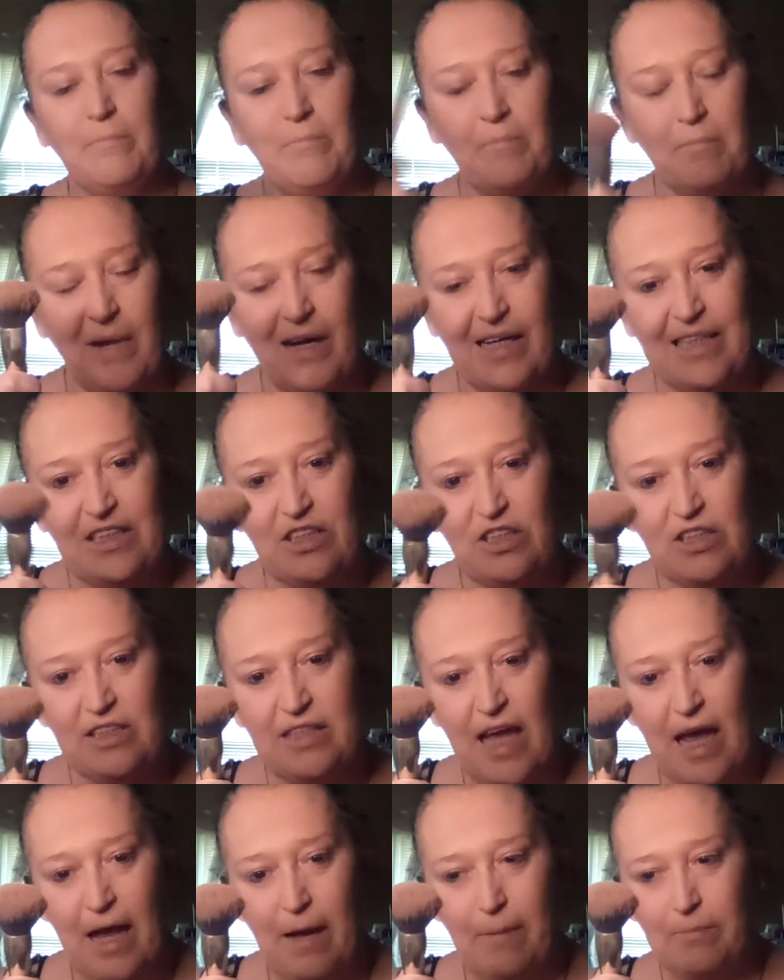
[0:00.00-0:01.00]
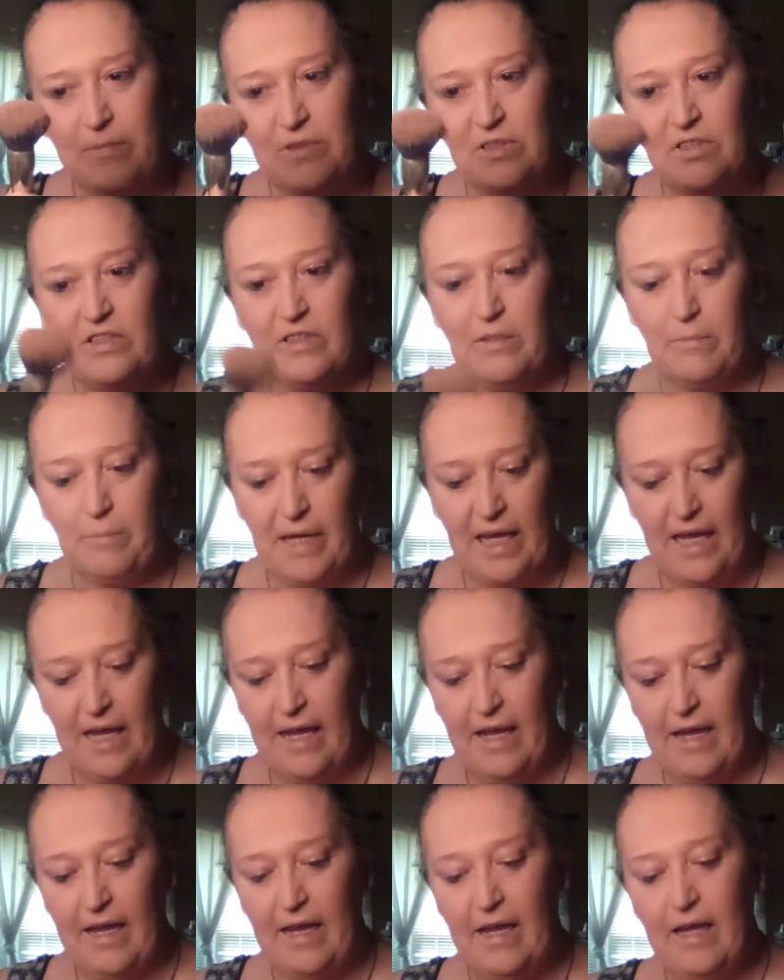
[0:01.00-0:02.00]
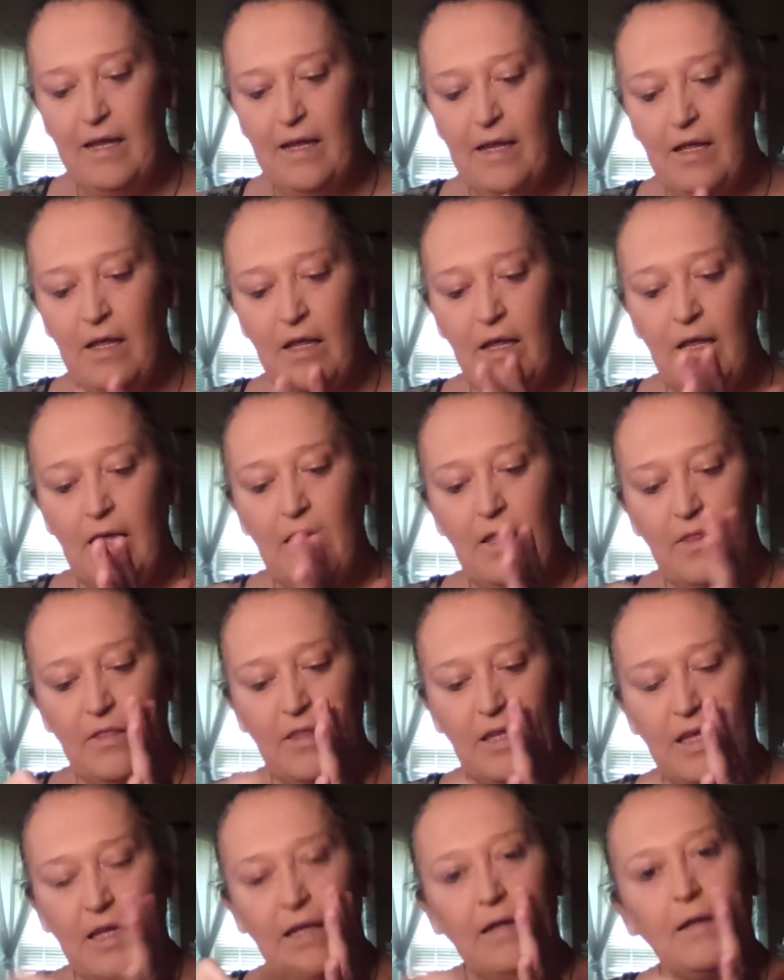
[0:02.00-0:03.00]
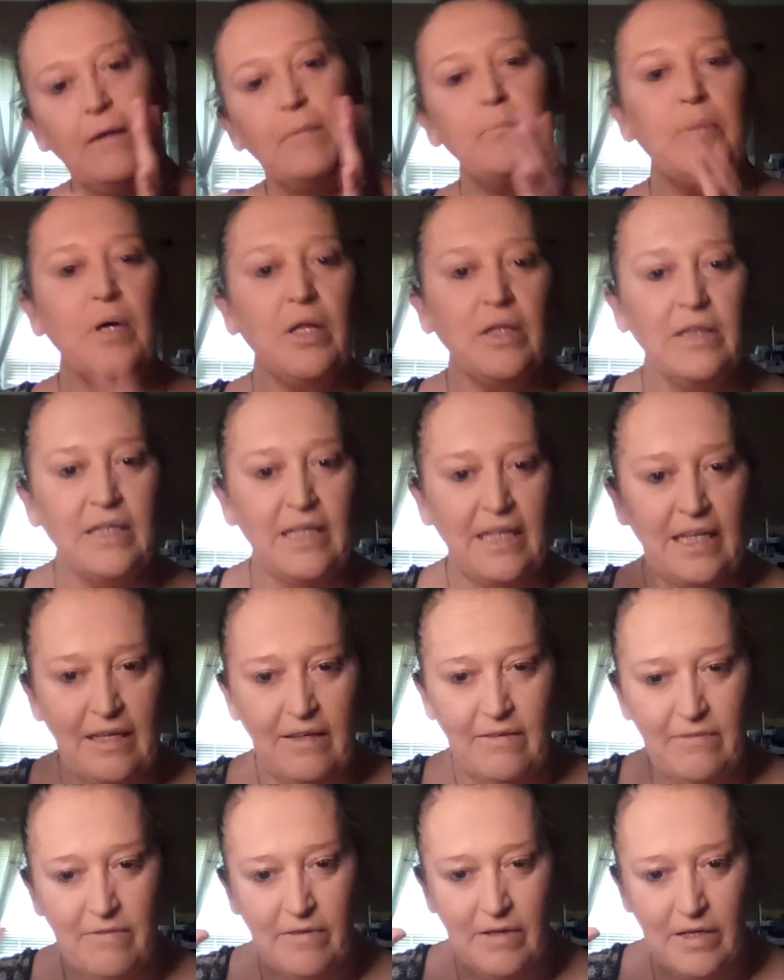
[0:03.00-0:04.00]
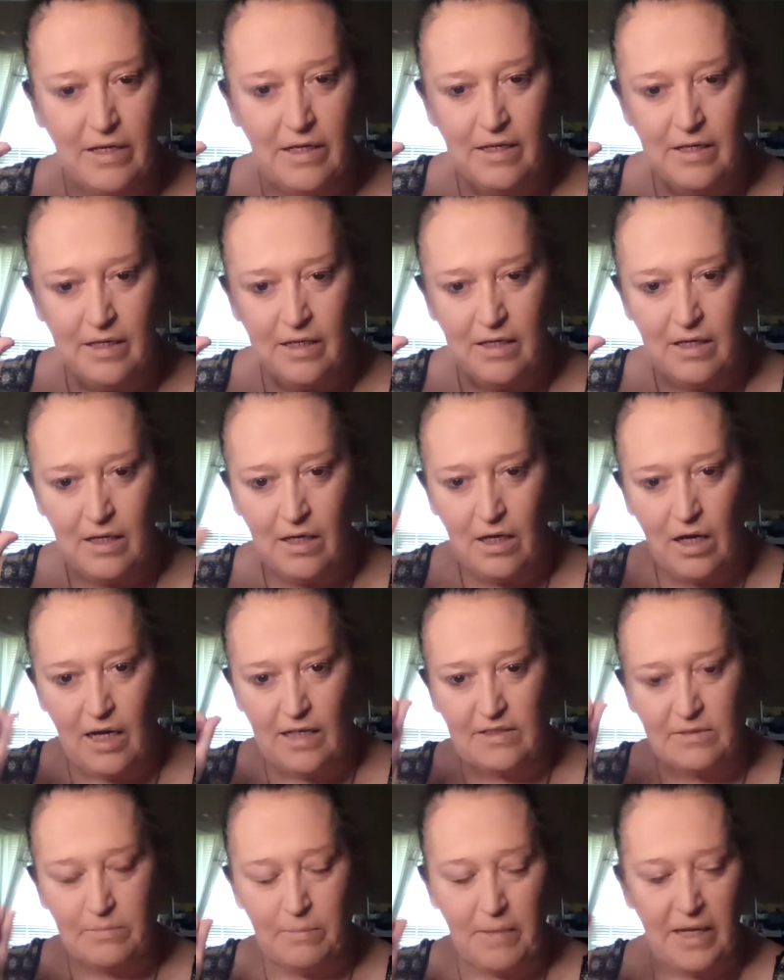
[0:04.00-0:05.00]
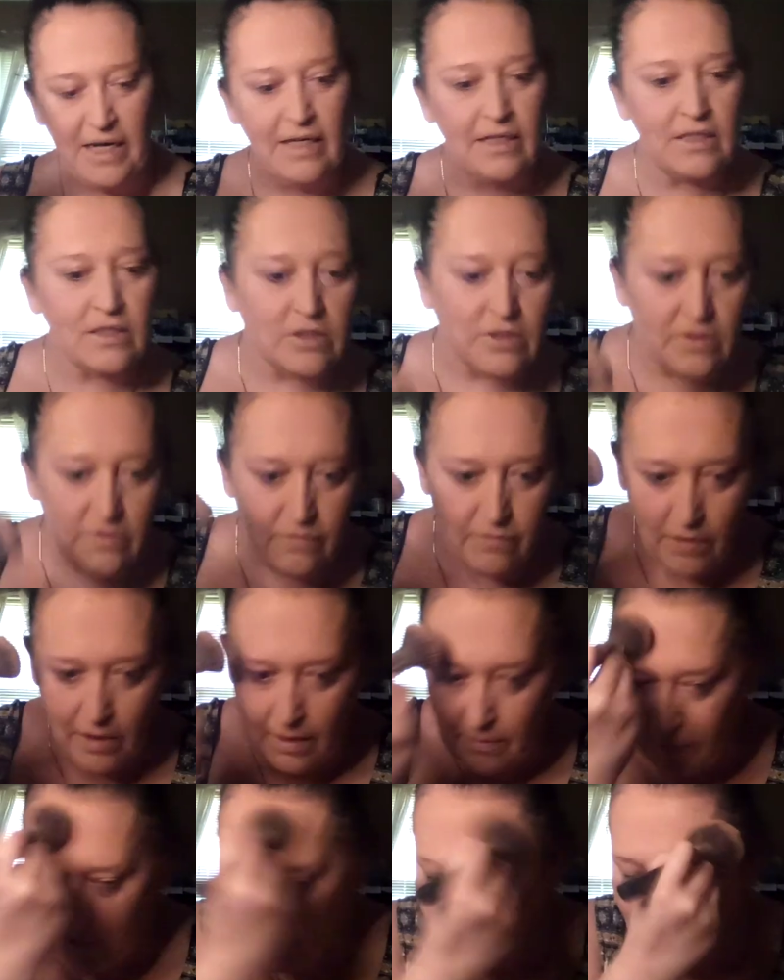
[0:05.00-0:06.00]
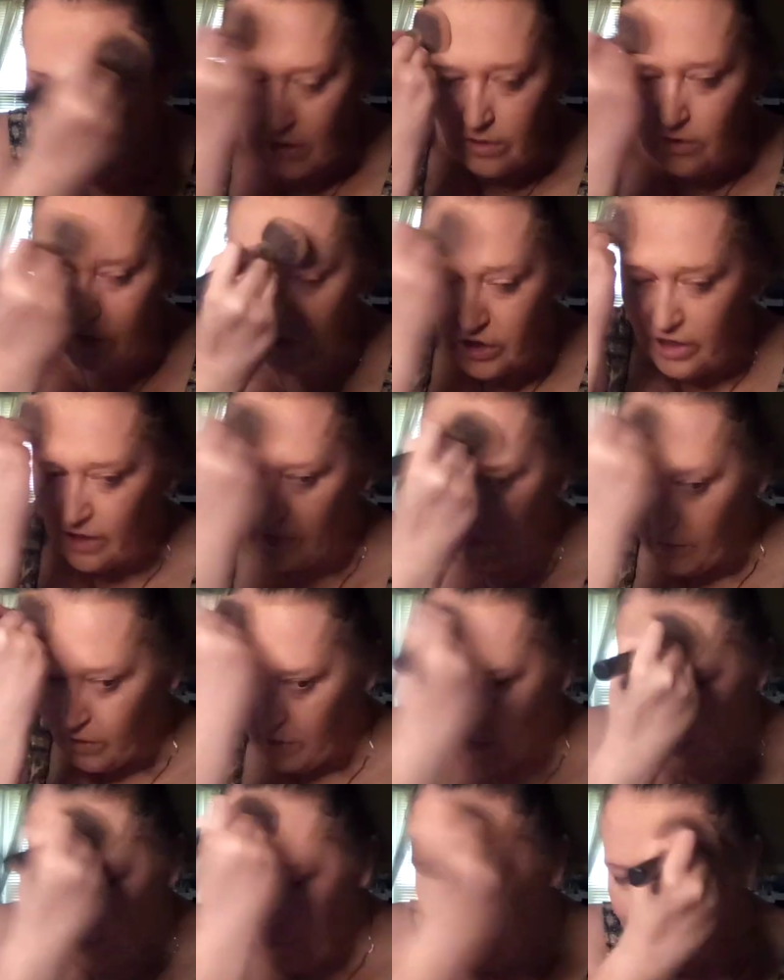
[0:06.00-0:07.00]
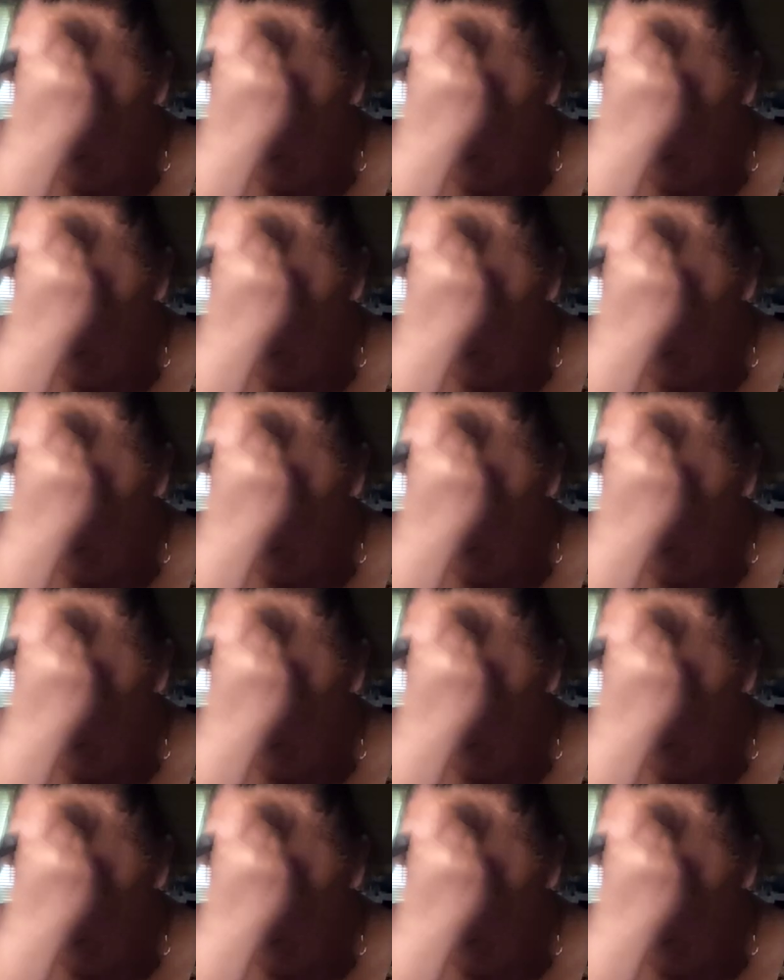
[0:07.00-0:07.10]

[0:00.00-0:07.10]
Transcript: Mine just happens to be the Believe Cosmetics from the Dollar General.